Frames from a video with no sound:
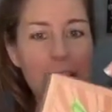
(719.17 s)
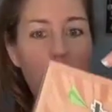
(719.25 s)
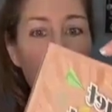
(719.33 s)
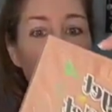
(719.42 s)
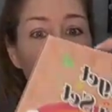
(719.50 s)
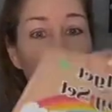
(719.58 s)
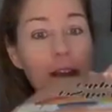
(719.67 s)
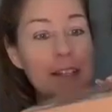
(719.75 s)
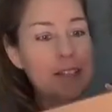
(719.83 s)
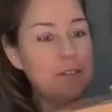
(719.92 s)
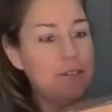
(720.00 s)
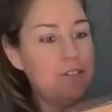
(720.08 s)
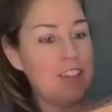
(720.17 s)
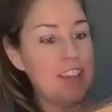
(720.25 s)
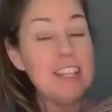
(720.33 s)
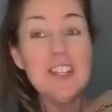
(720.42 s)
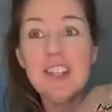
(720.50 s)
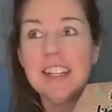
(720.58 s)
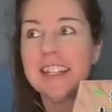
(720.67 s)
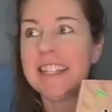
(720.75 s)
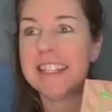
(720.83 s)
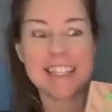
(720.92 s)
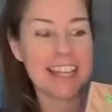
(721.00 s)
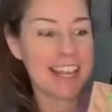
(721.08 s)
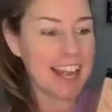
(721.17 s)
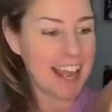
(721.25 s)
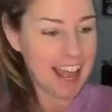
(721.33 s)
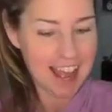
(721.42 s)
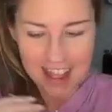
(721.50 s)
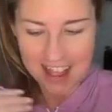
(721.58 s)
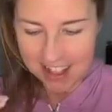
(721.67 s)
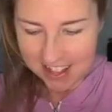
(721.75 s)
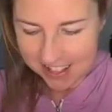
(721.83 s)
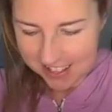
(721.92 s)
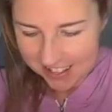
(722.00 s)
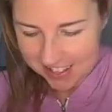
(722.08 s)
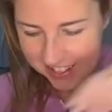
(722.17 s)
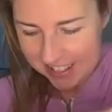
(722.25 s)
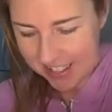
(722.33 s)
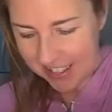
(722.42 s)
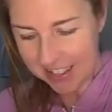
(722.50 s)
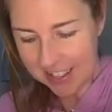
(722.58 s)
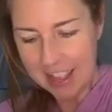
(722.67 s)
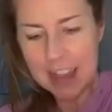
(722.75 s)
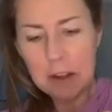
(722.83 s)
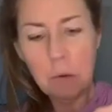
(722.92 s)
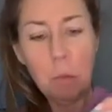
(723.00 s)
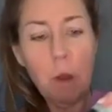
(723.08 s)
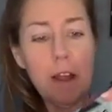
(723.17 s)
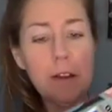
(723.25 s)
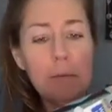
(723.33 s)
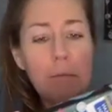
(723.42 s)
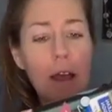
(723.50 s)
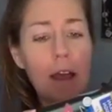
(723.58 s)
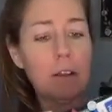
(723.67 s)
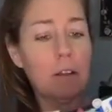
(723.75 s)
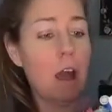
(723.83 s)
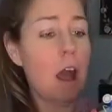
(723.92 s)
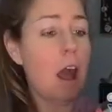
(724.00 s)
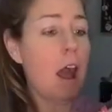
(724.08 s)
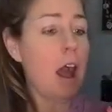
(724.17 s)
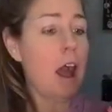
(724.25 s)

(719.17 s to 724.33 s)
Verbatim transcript: and a whole box of fidgets and a water bottle.